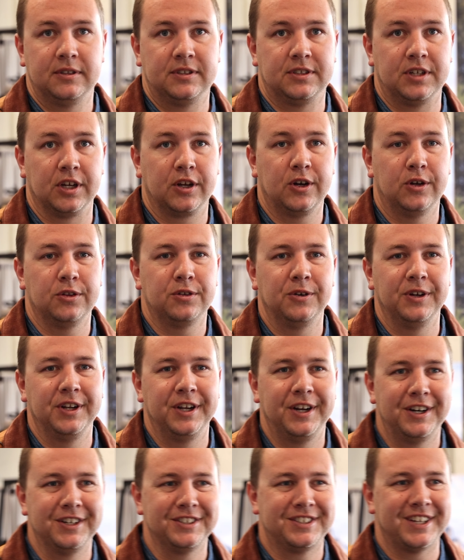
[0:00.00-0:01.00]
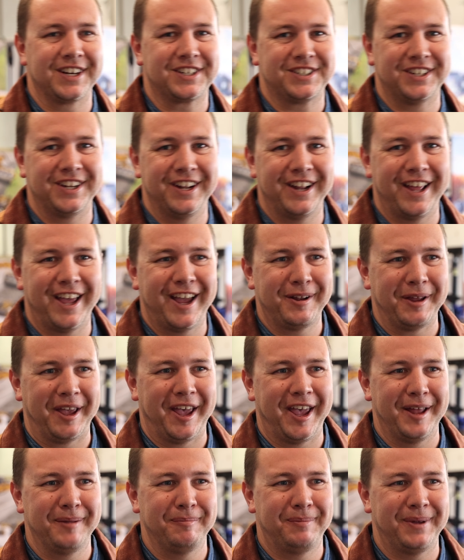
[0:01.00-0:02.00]
To go through an intersection and
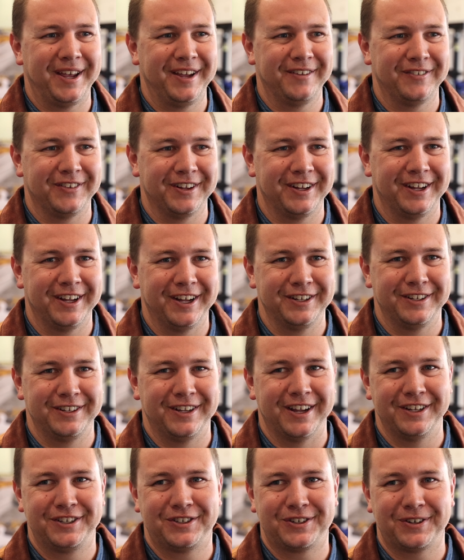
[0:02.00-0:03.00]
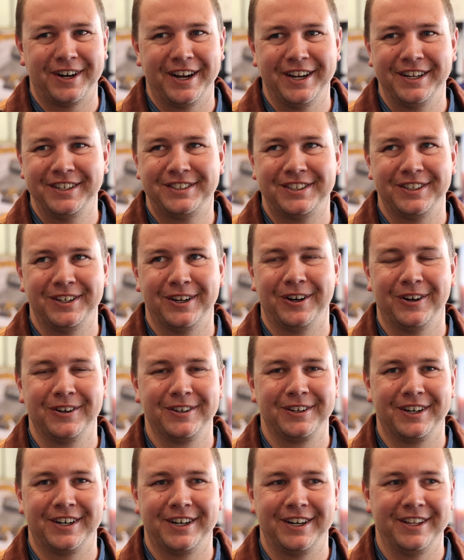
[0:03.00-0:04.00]
hand pave a trench,
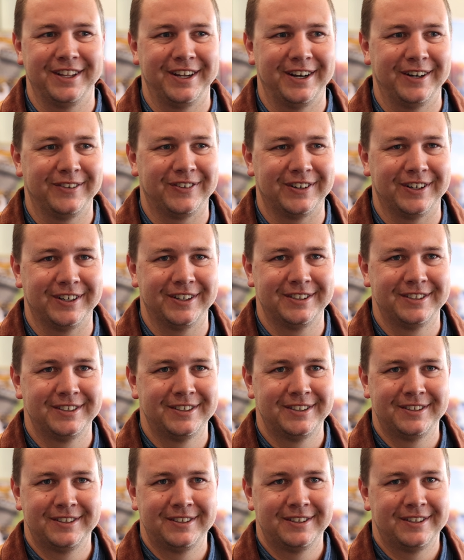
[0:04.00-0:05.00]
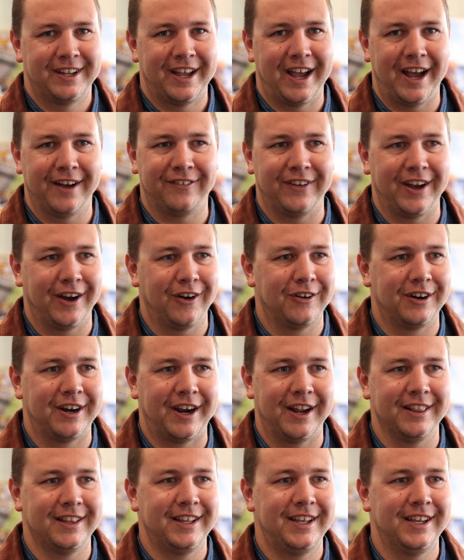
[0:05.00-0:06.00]
you're in there for half hour
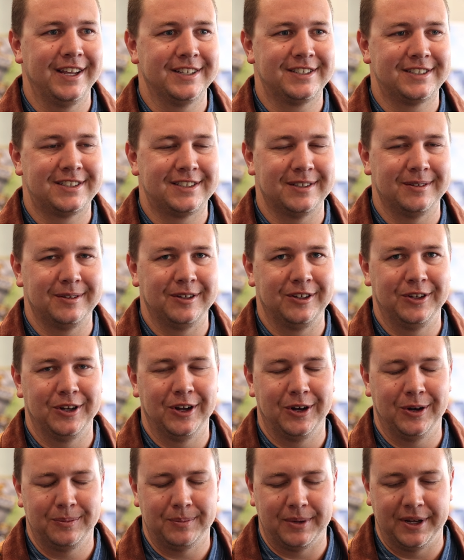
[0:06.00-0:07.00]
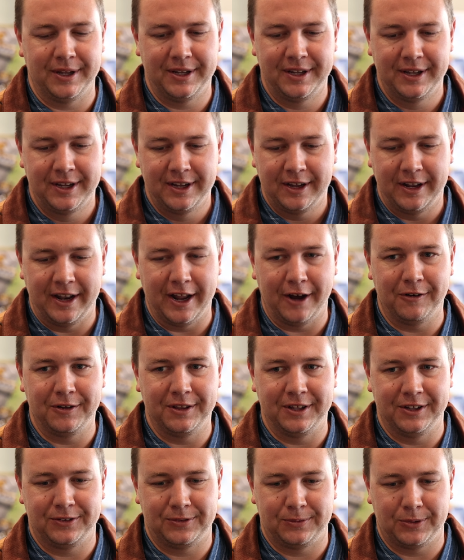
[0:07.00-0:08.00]
at least, but now with
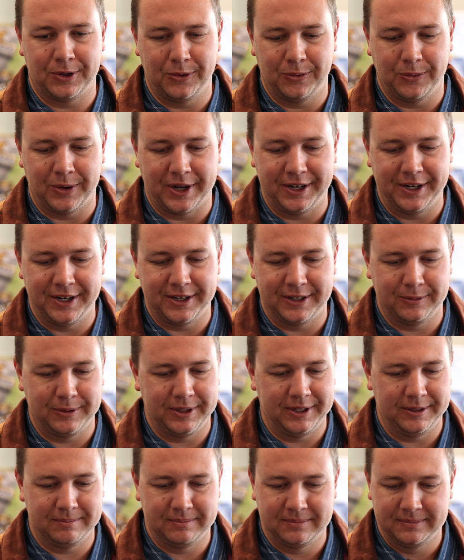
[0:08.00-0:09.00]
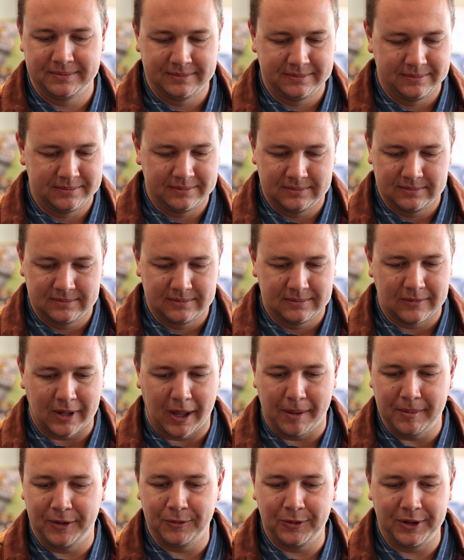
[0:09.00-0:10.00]
this Road Widener, we
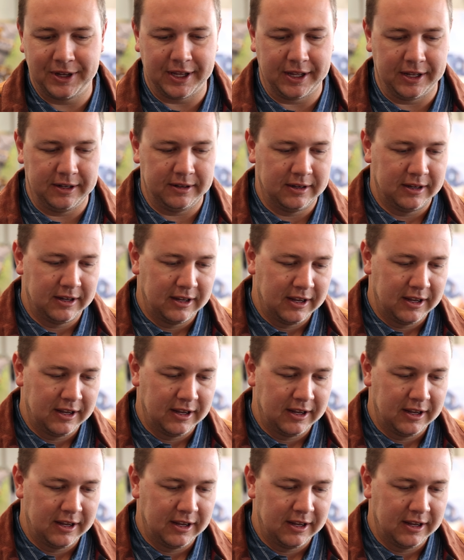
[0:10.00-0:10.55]
can